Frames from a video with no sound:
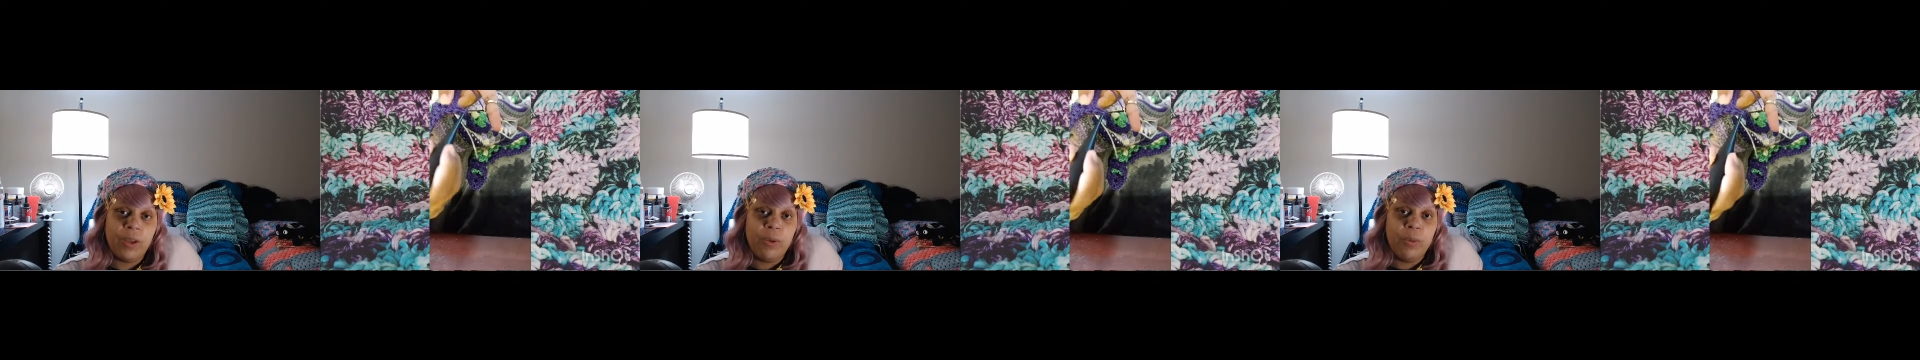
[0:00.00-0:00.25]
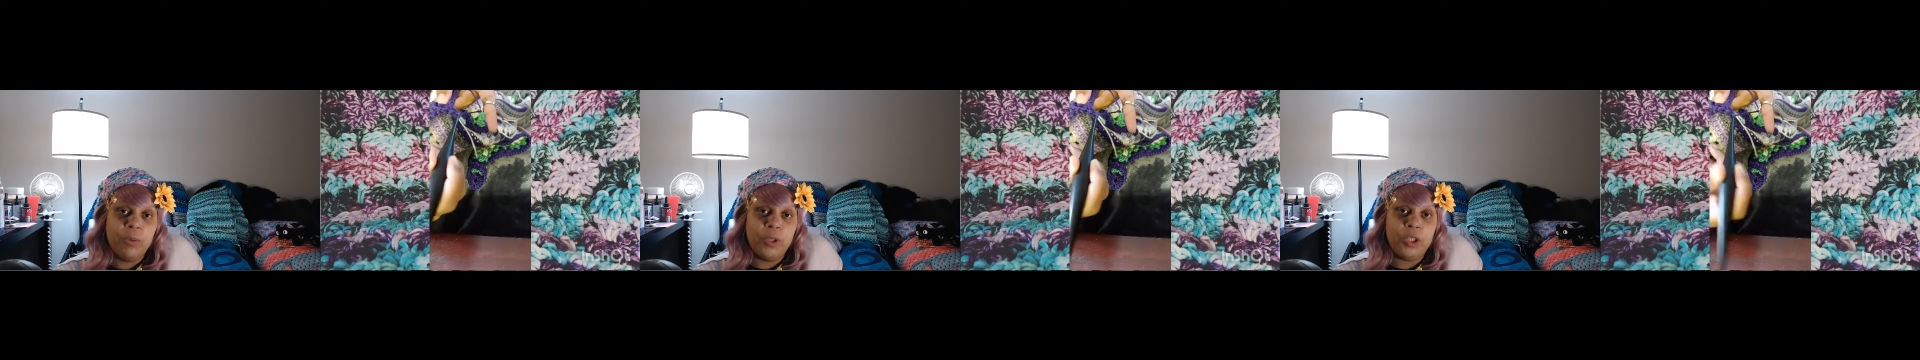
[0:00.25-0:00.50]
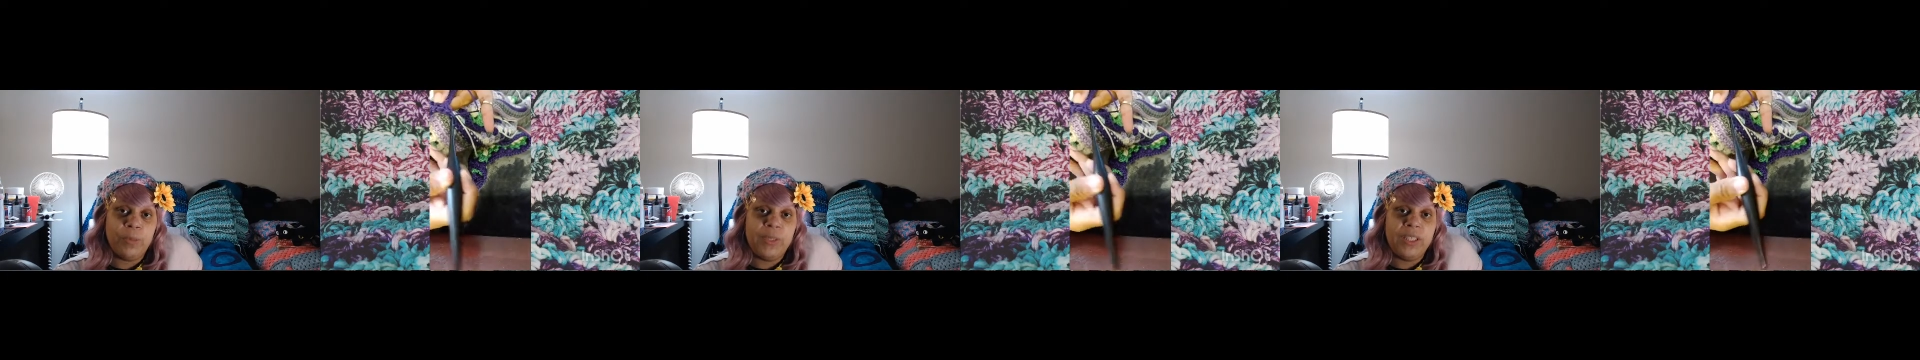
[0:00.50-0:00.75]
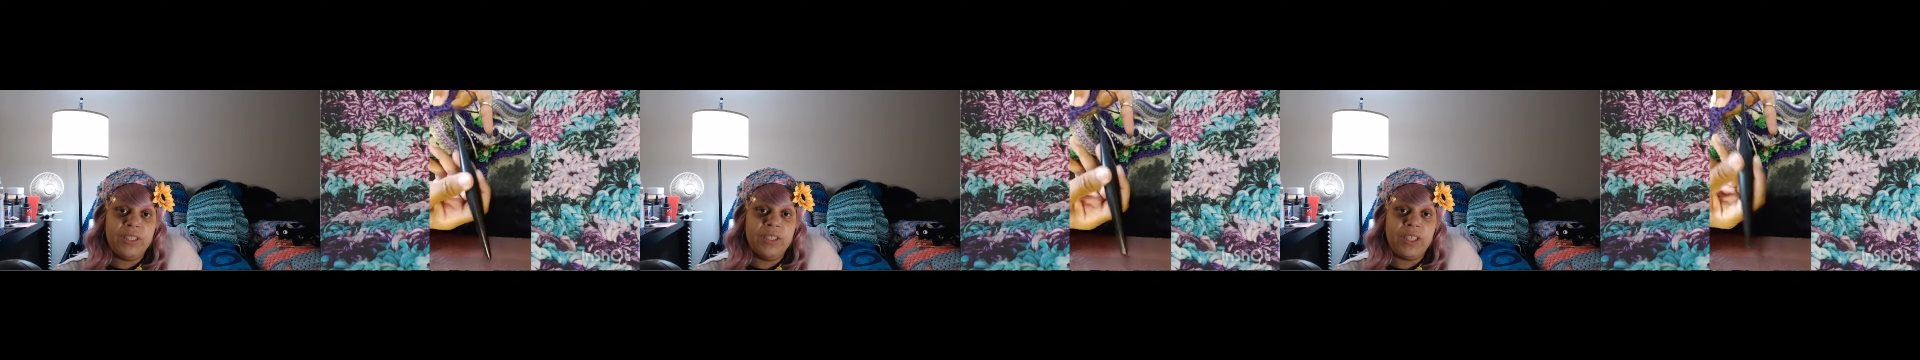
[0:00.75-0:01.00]
which
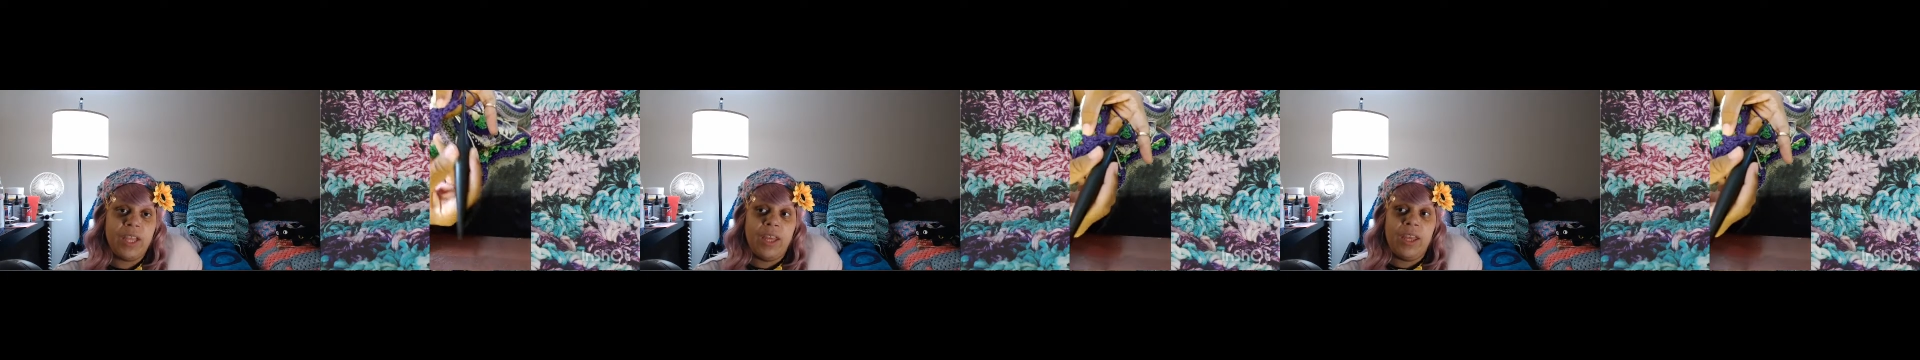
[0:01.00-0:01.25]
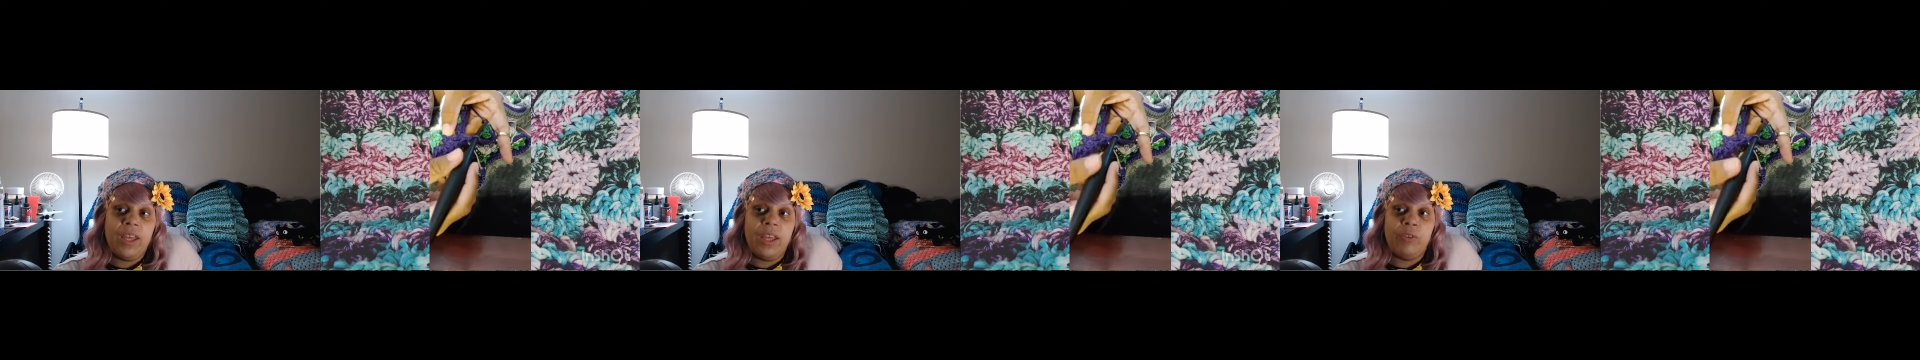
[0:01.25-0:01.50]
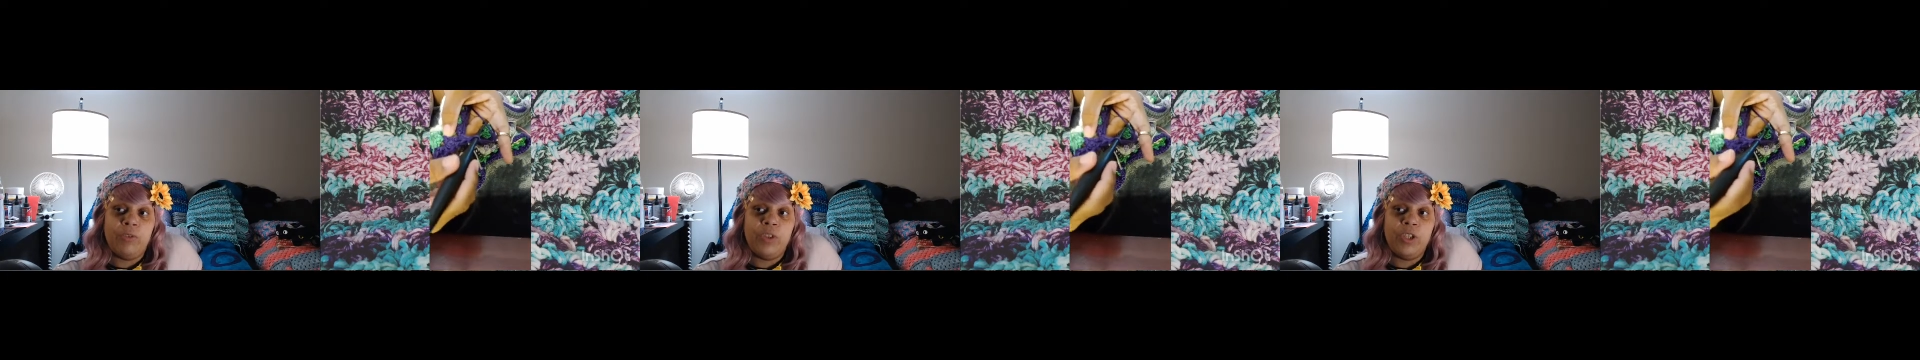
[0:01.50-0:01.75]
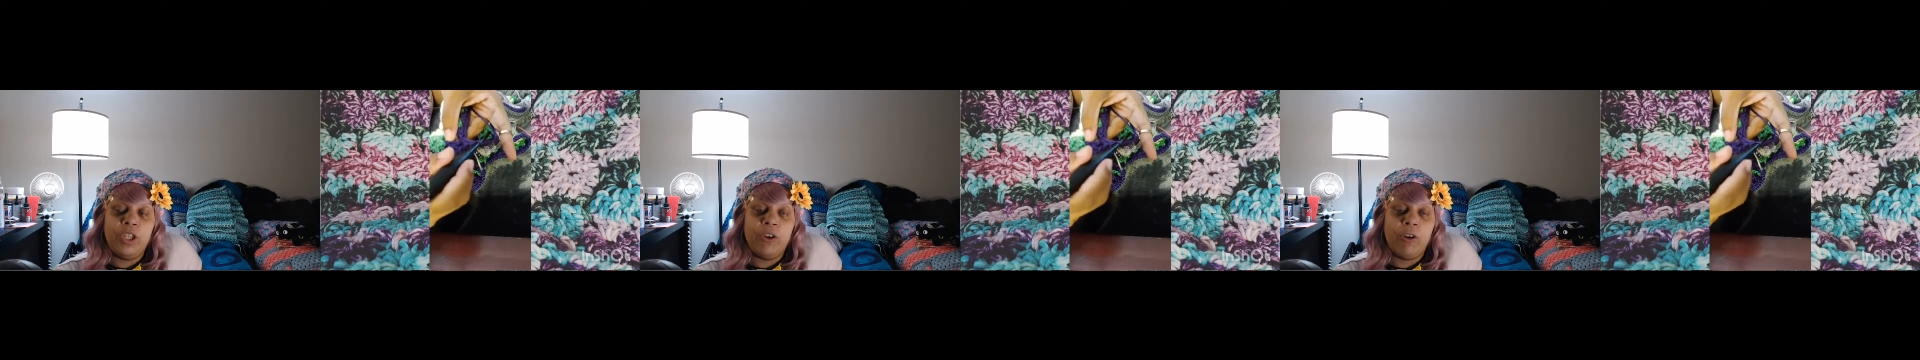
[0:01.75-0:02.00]
means if the
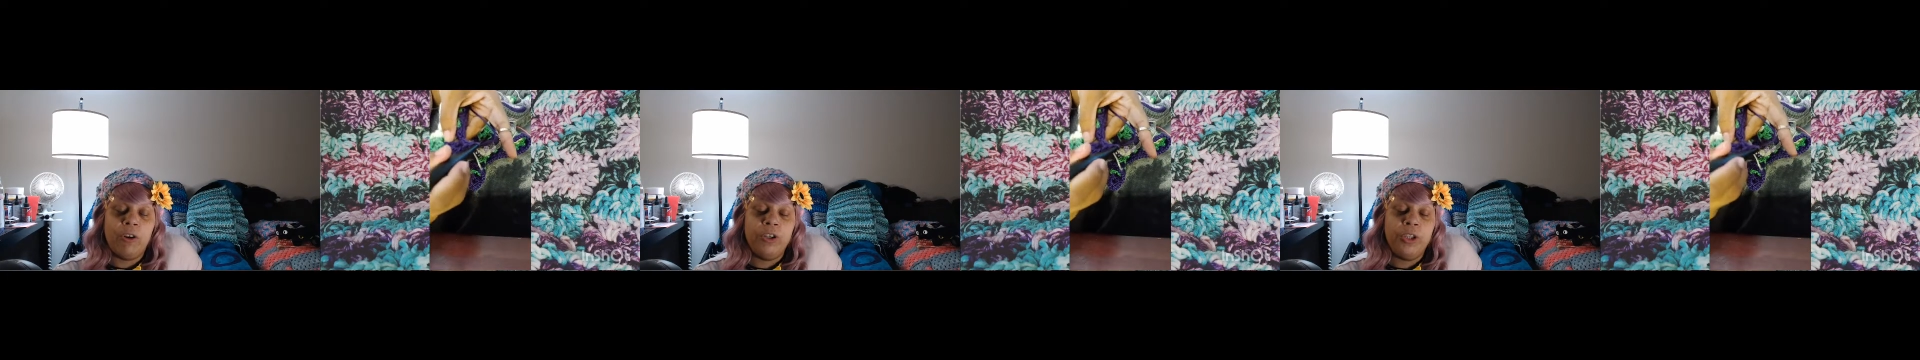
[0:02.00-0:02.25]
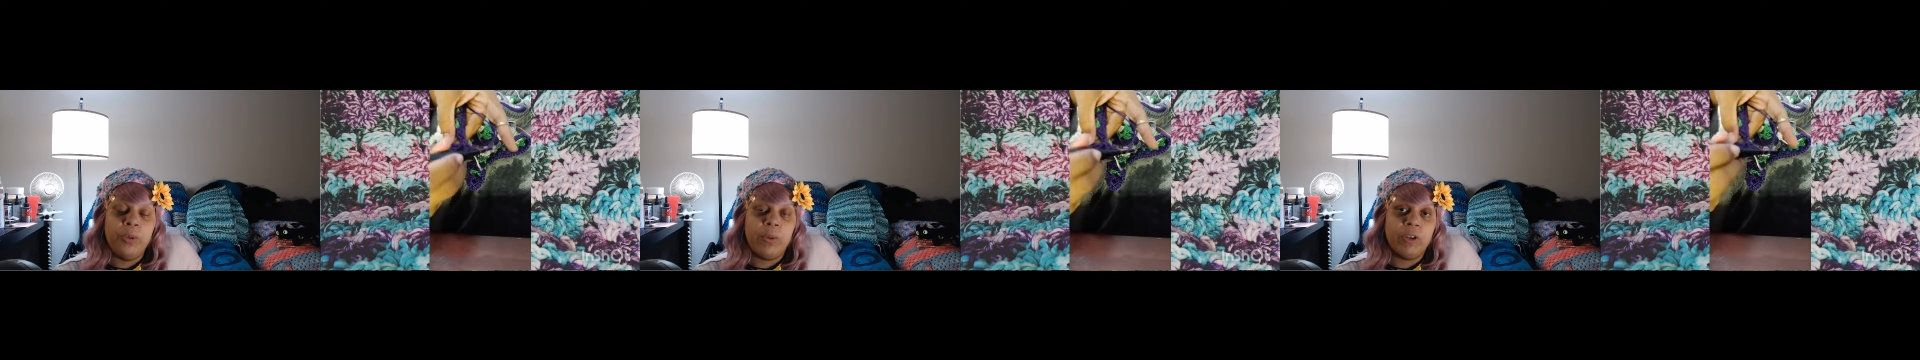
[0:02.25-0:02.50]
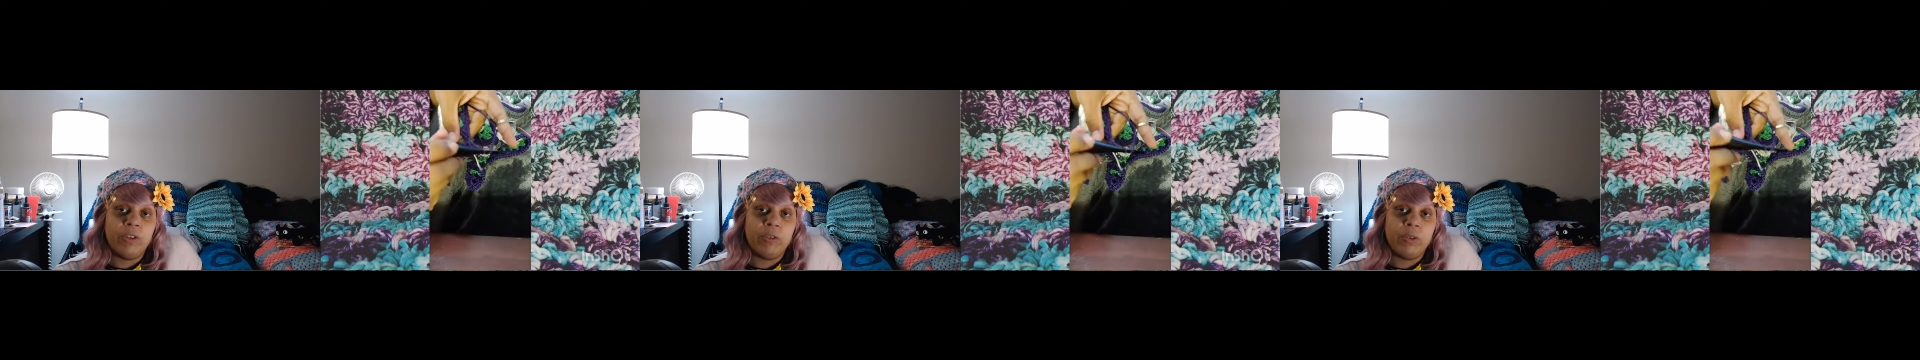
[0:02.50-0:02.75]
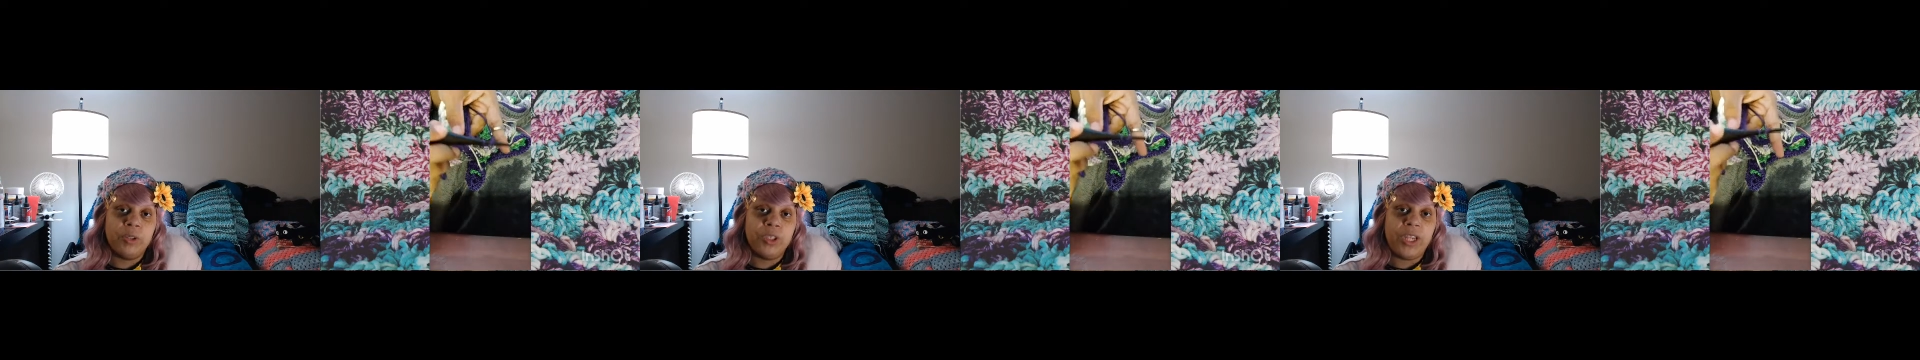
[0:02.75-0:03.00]
yarn you are
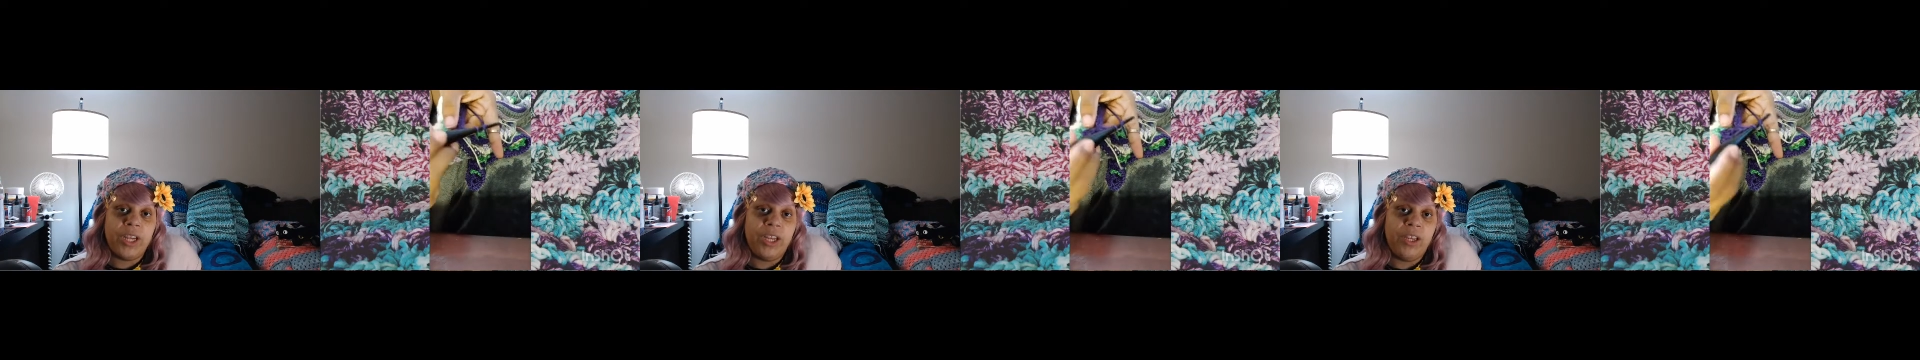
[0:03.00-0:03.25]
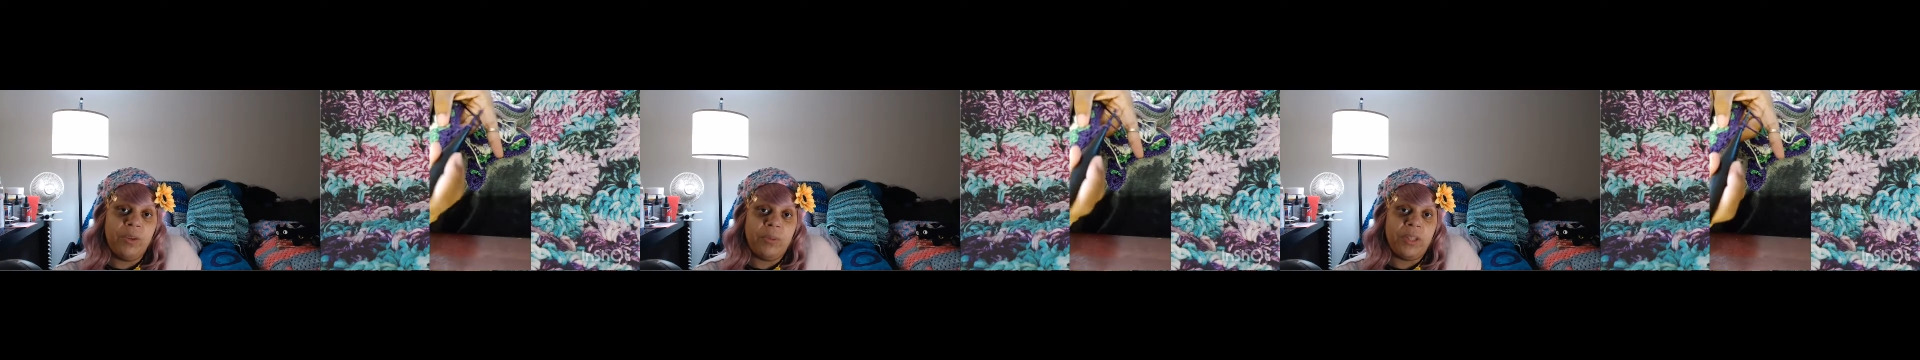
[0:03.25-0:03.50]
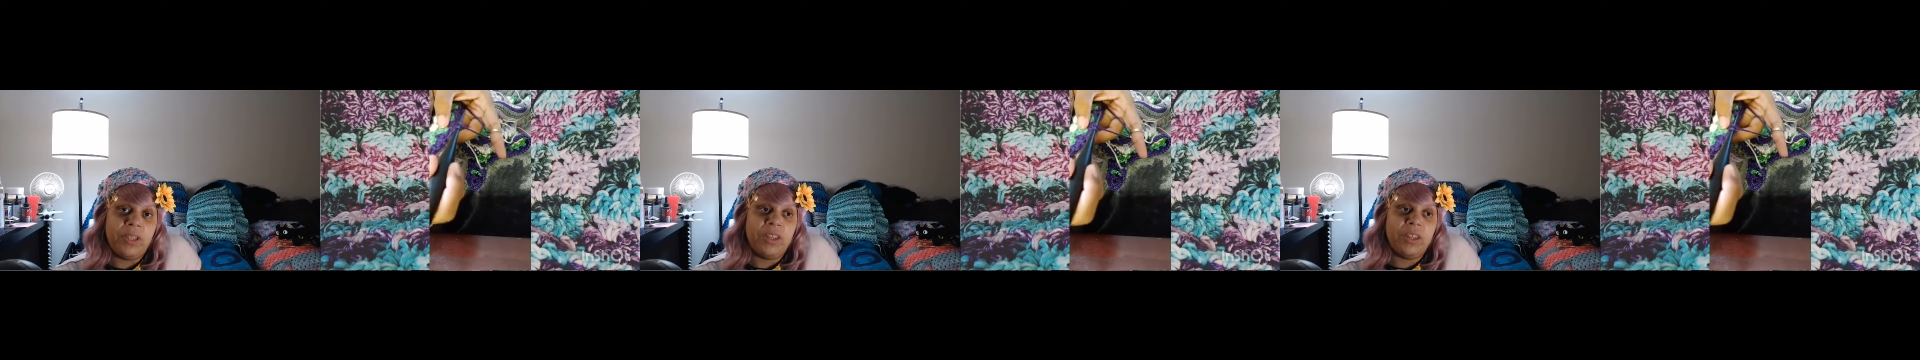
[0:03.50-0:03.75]
crocheting with